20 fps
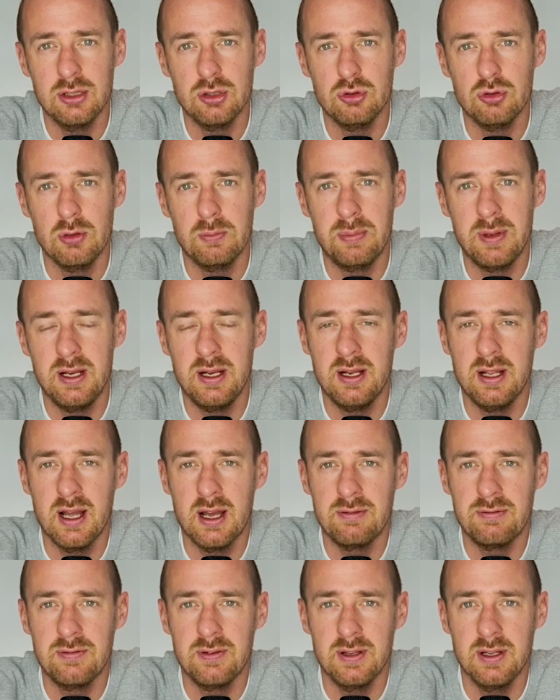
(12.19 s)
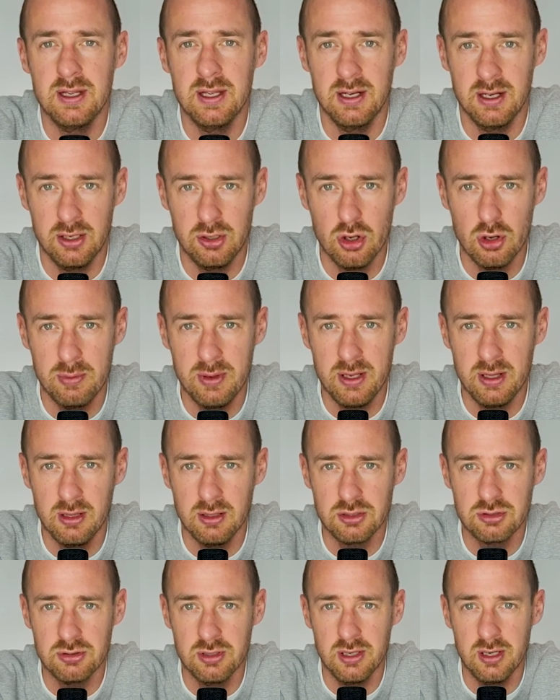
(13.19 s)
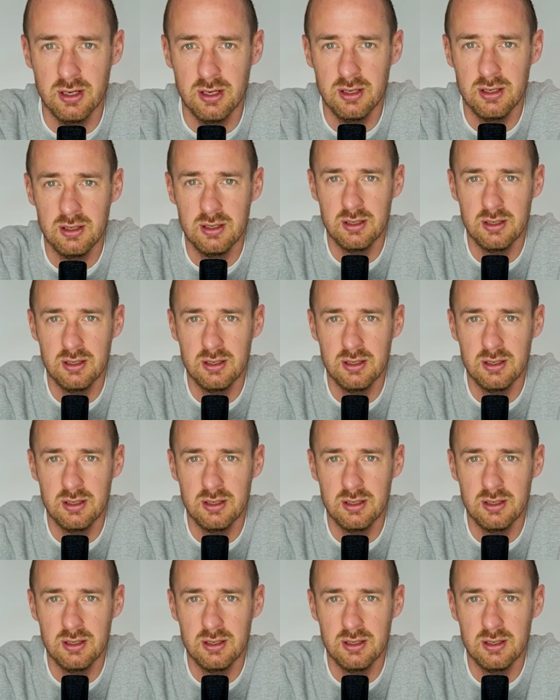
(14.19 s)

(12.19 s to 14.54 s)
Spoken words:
to a PDF in Adobe Illustrator.